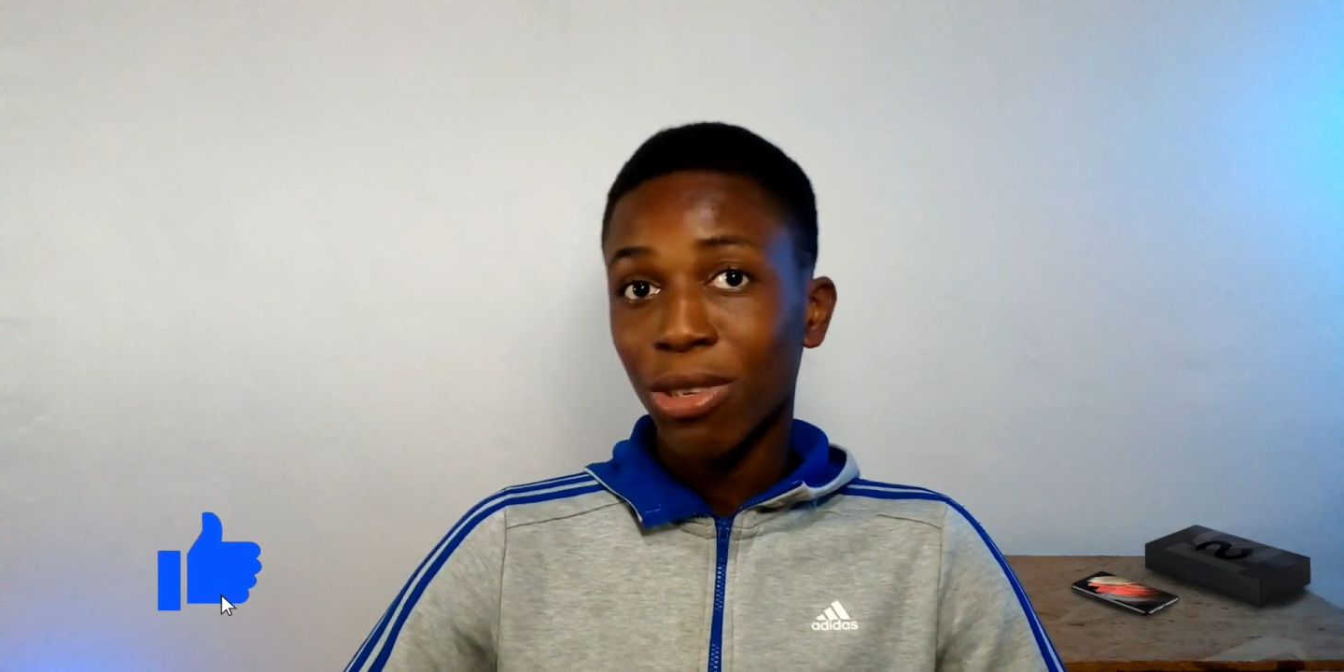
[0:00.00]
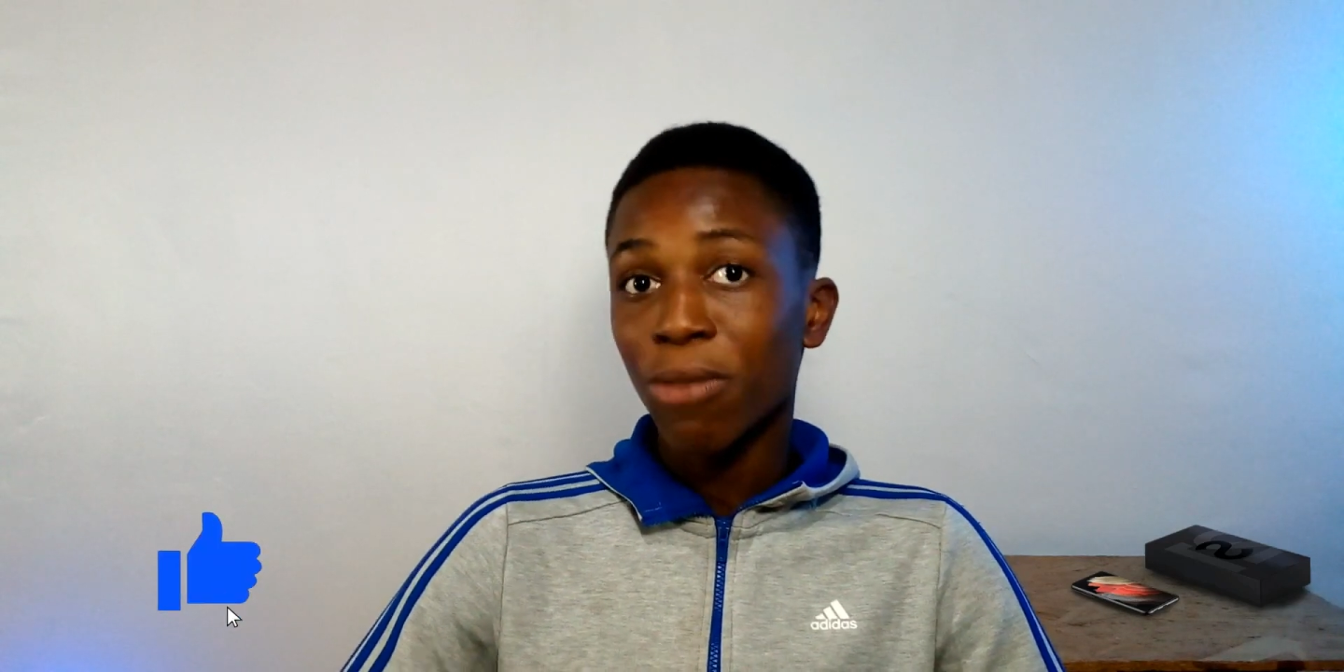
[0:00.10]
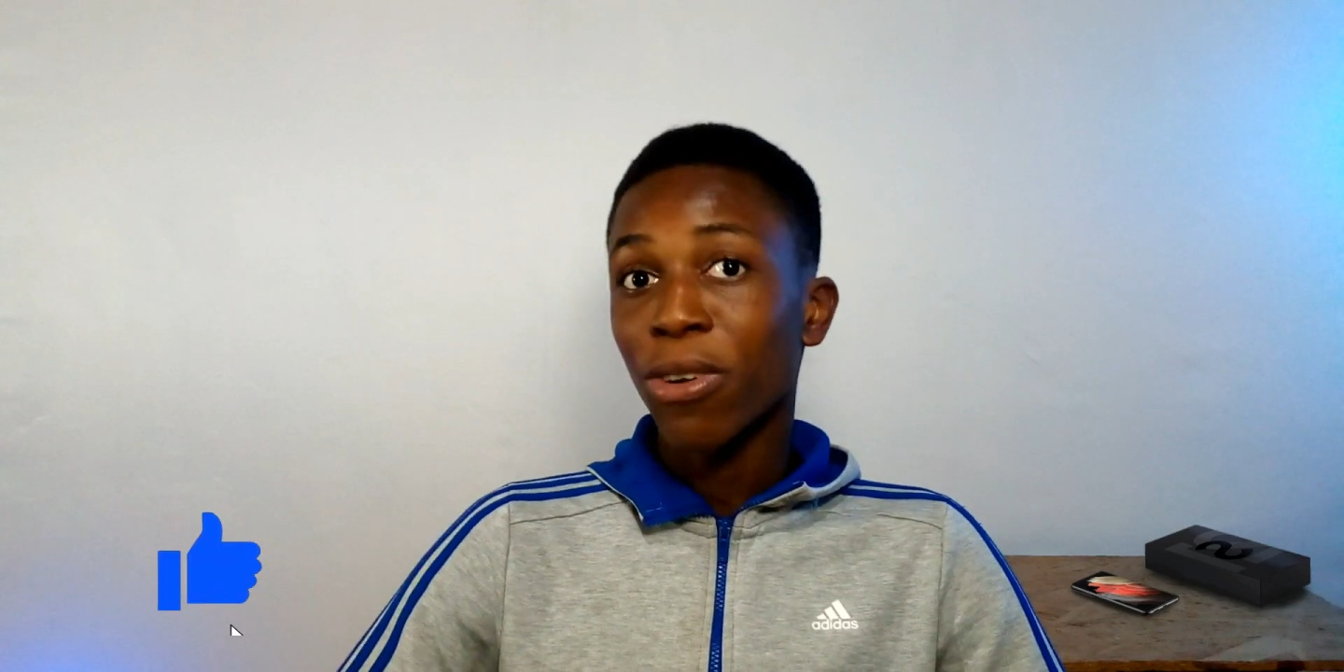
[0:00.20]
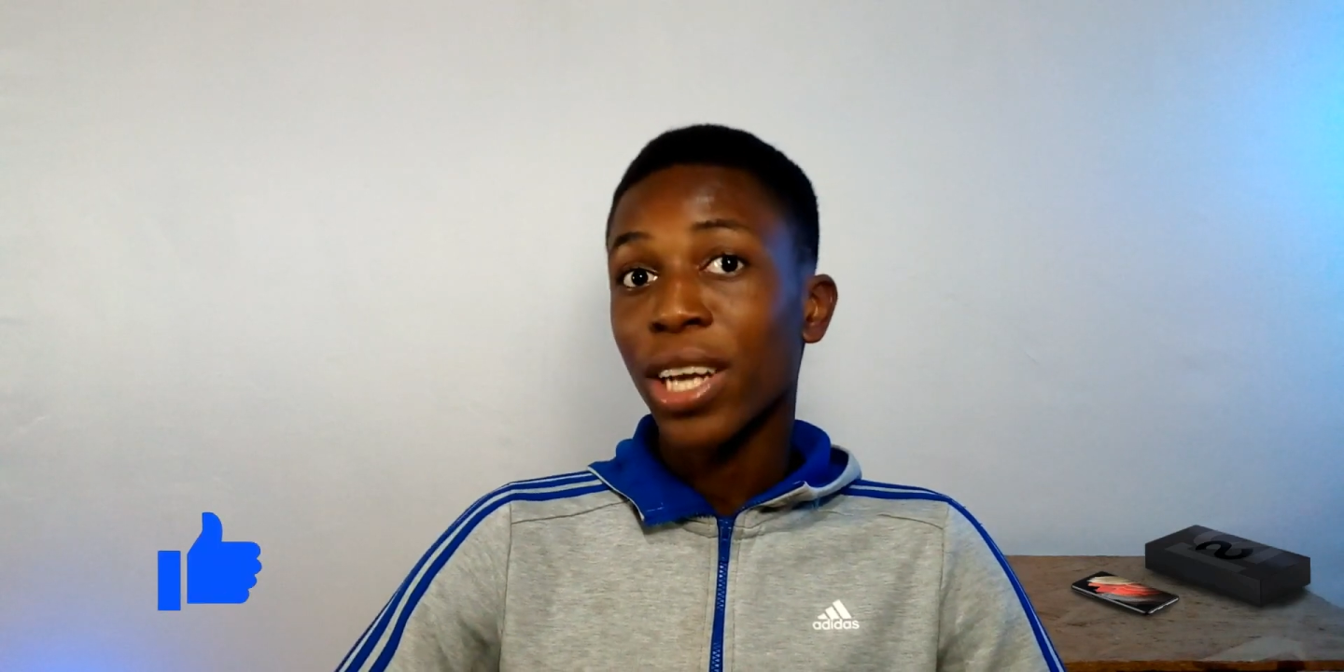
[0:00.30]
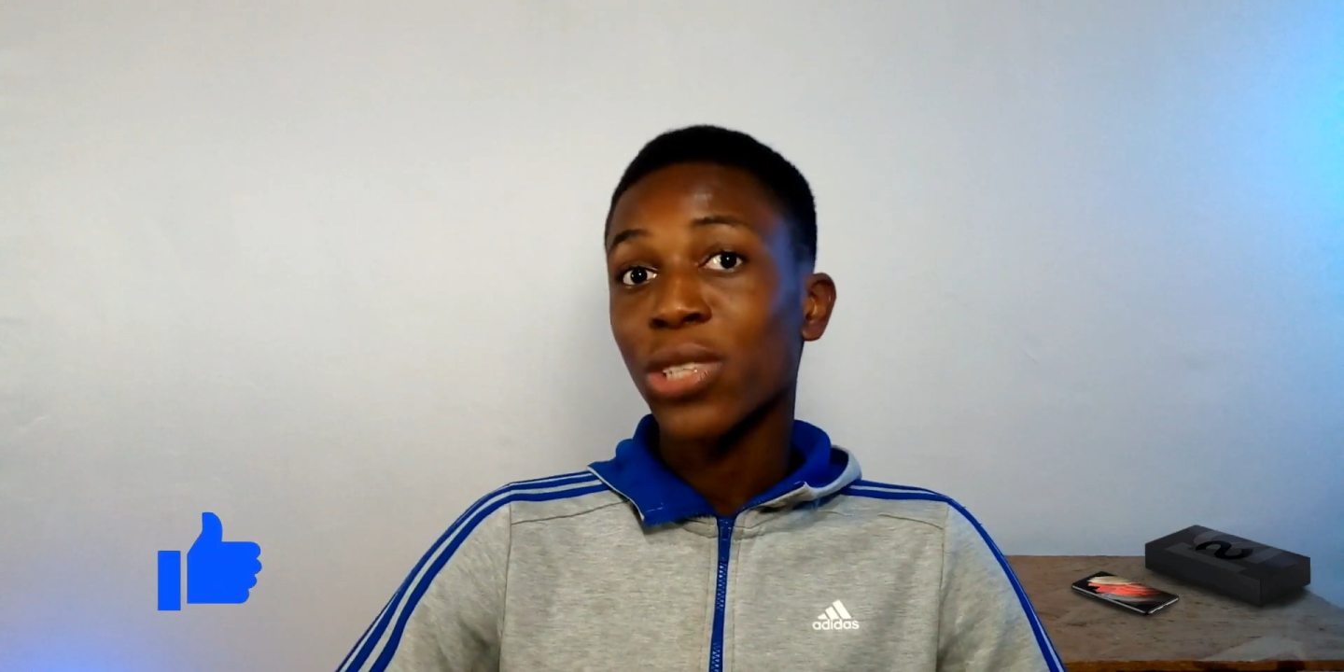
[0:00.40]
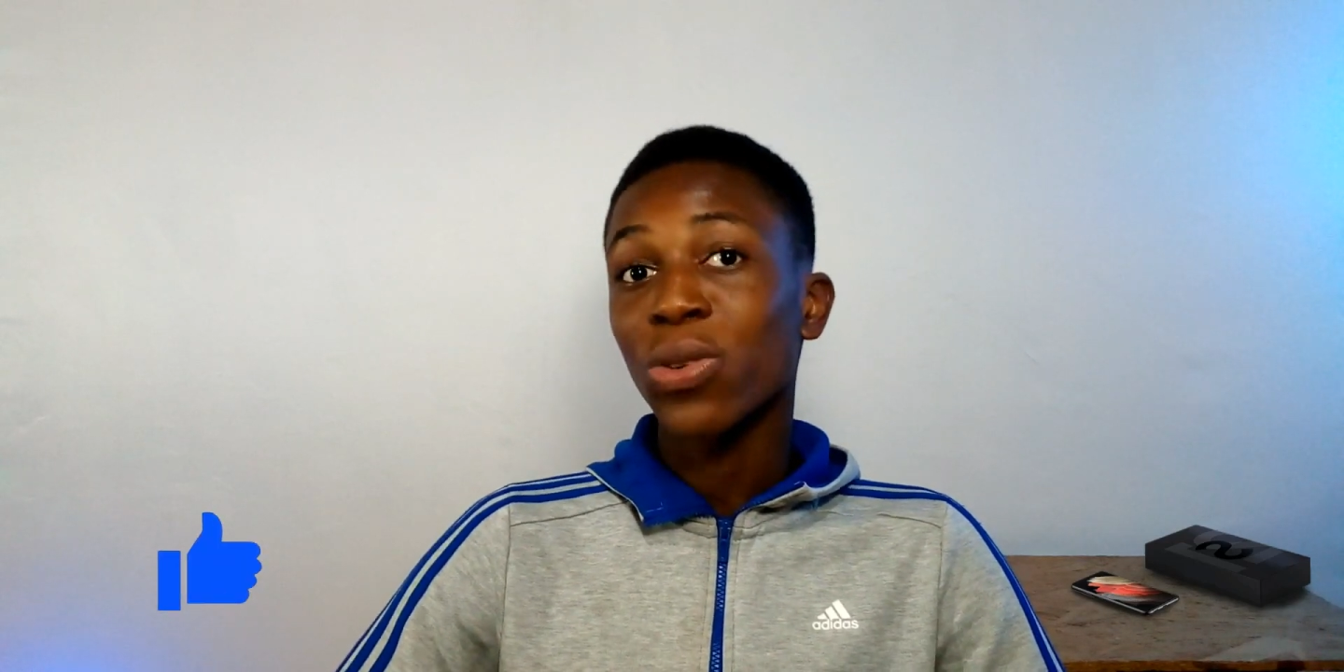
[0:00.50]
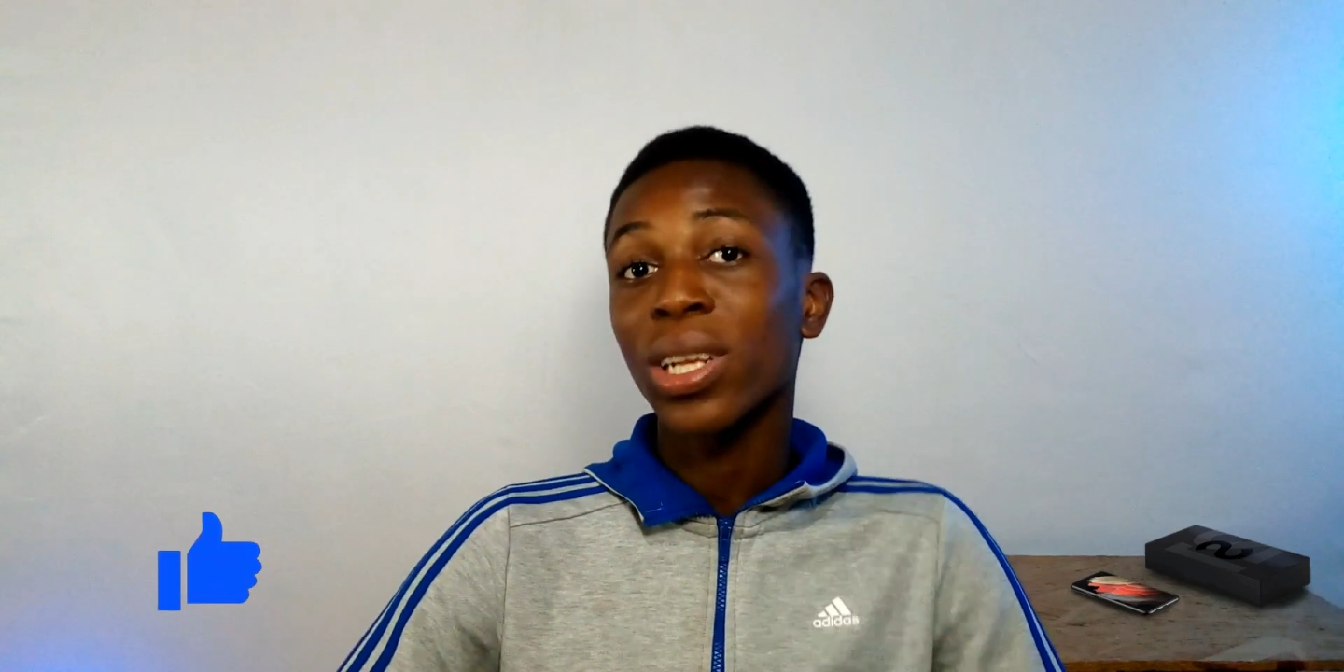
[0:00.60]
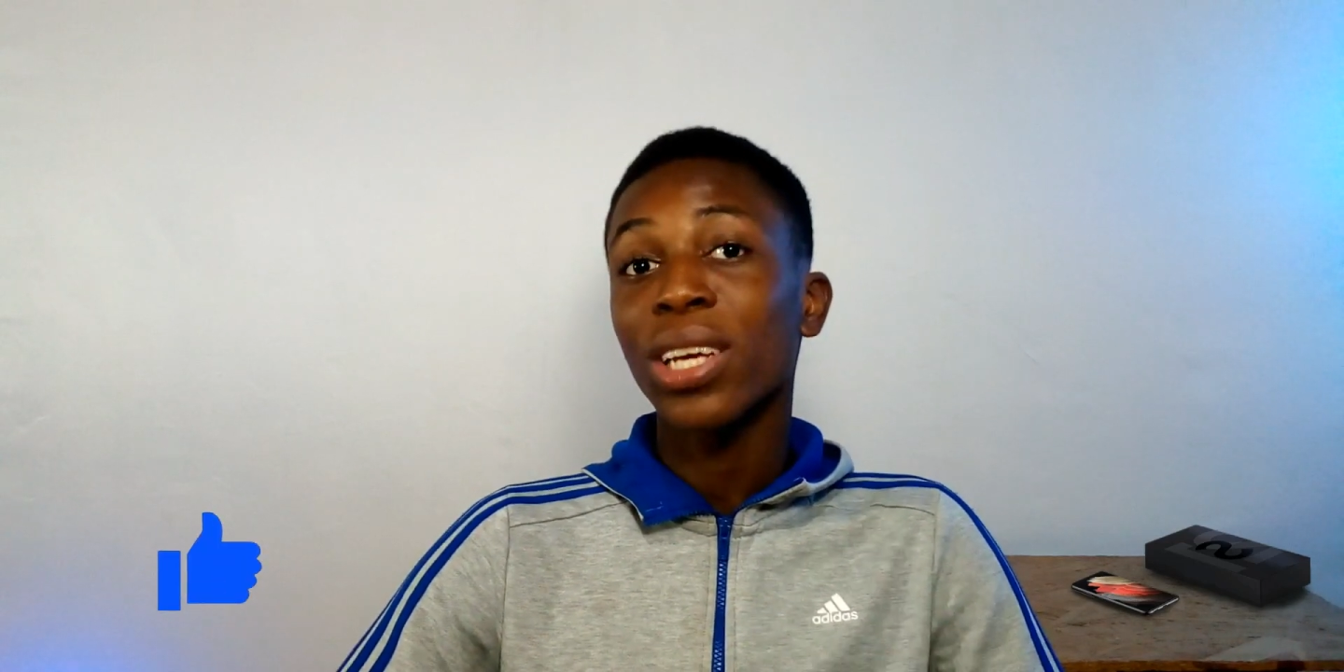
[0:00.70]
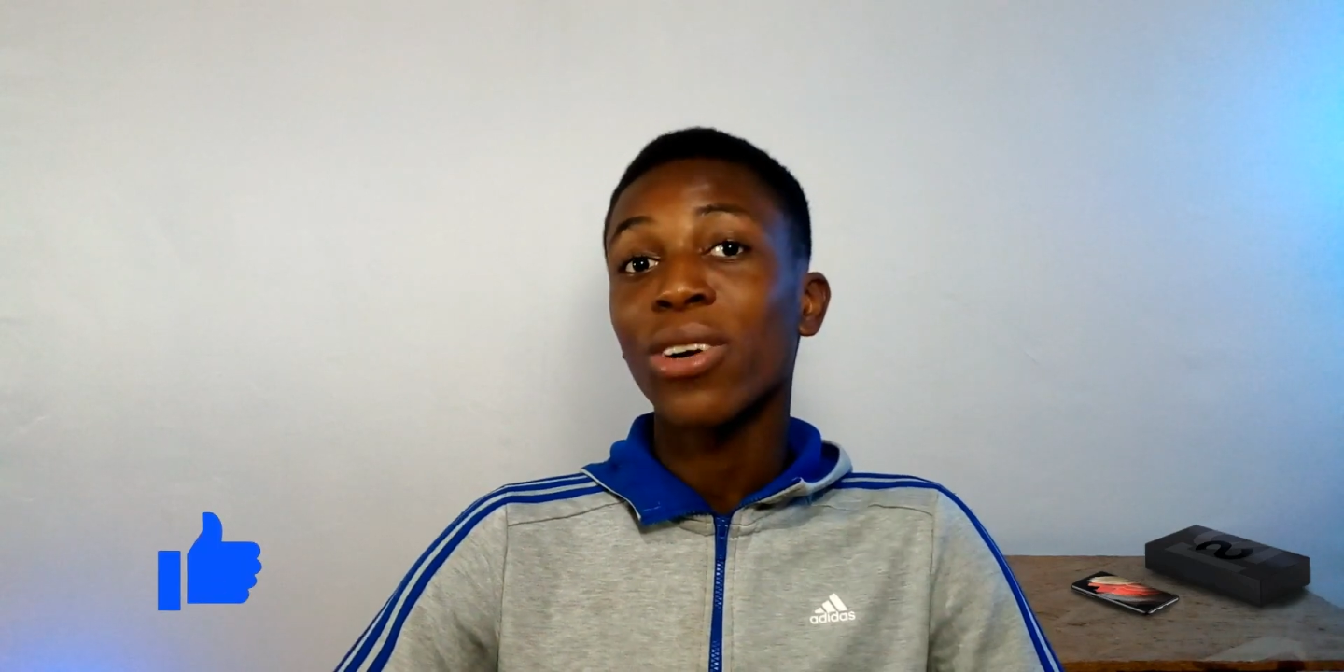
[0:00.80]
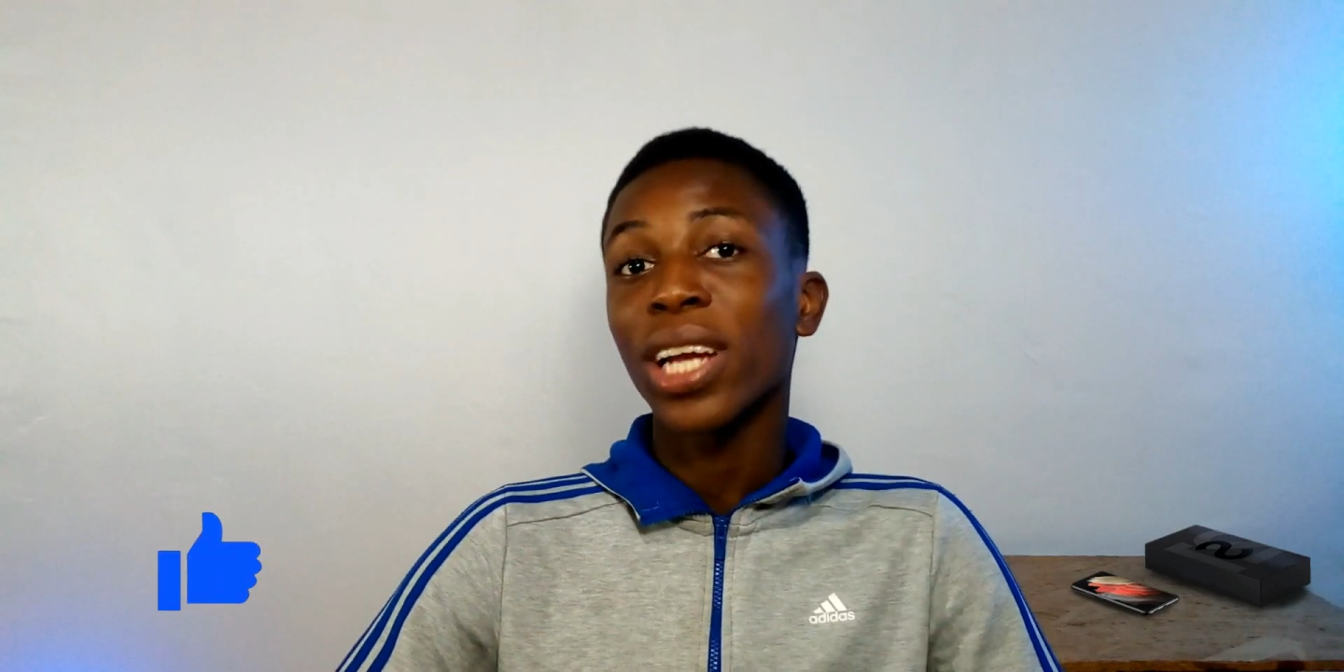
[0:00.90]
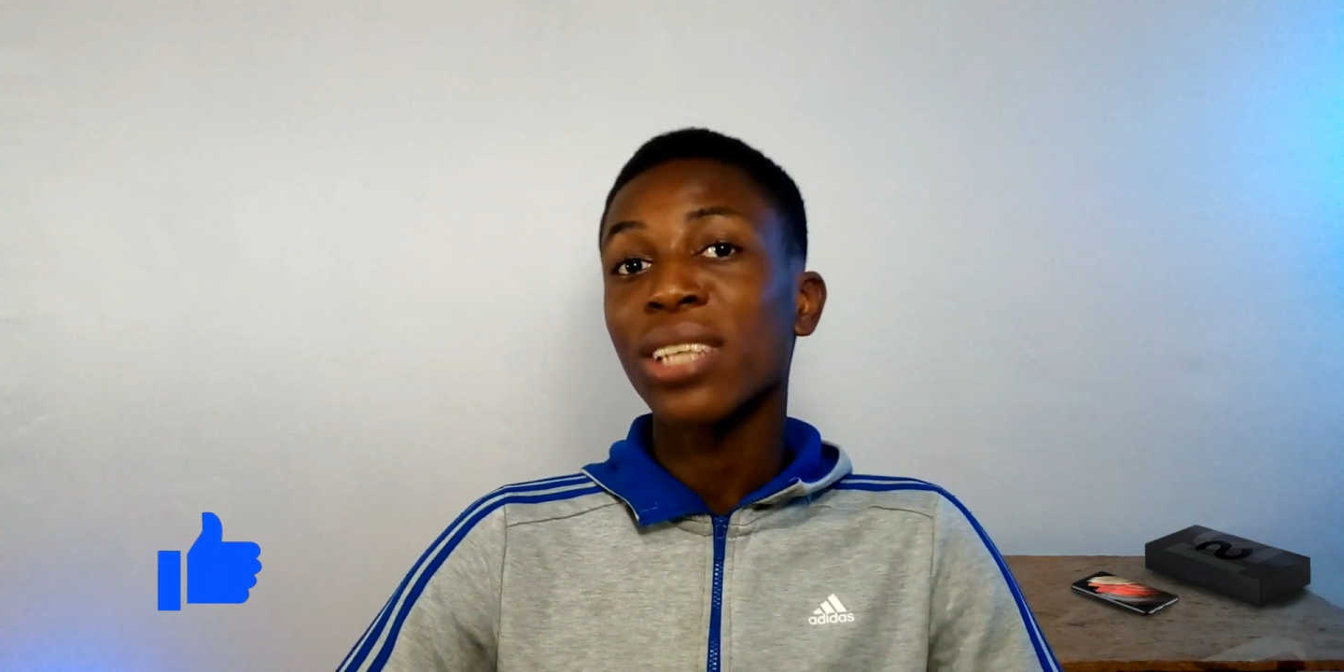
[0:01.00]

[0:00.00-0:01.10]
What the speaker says: don't forget to click on